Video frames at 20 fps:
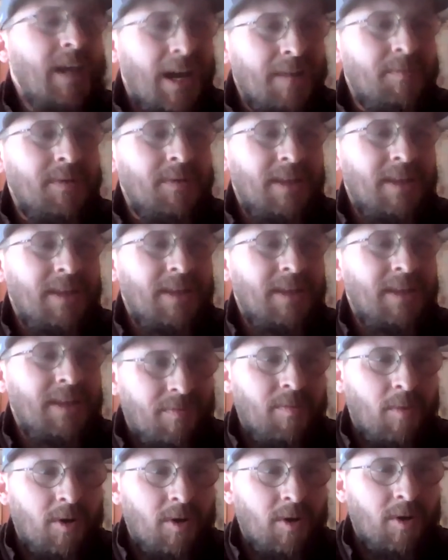Yeah, I believe
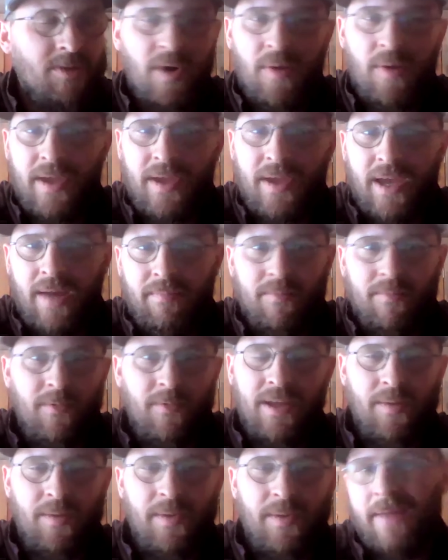for the most part we kept
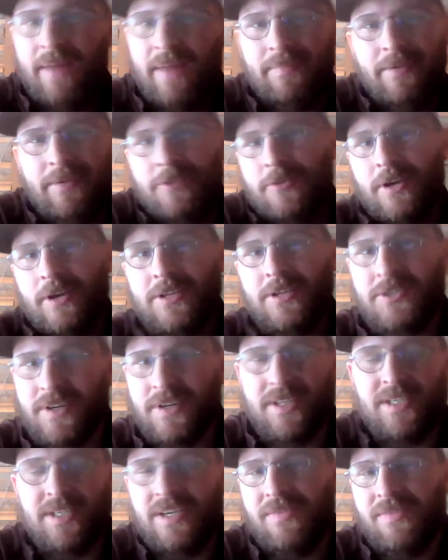the dresser
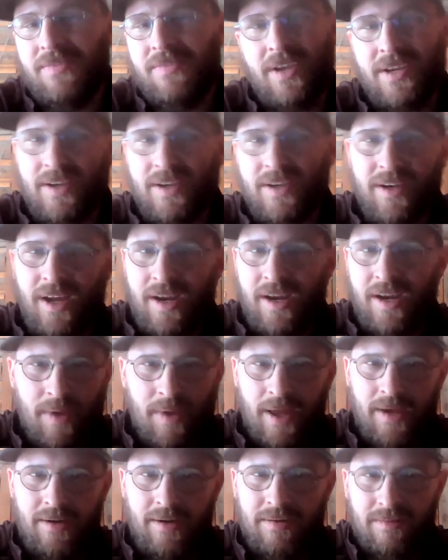and a TV and a
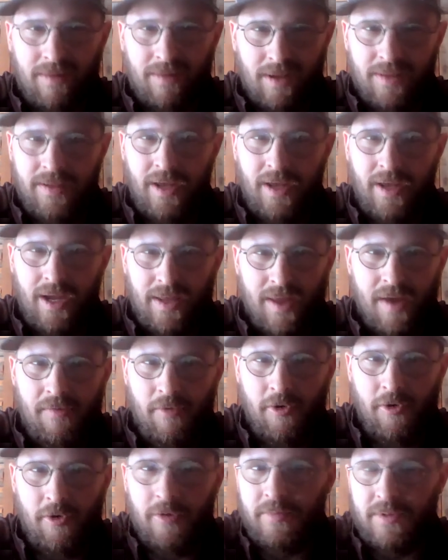bed in
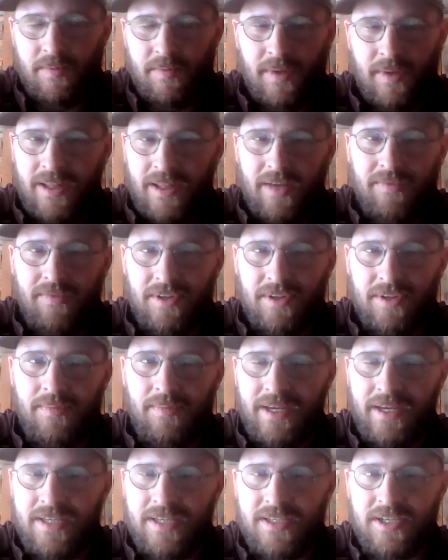that room to make life a little
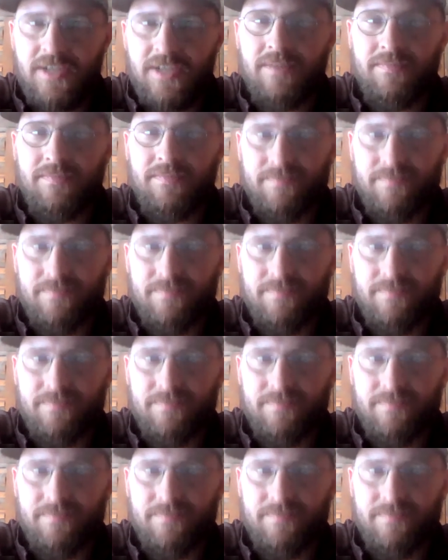bit easier.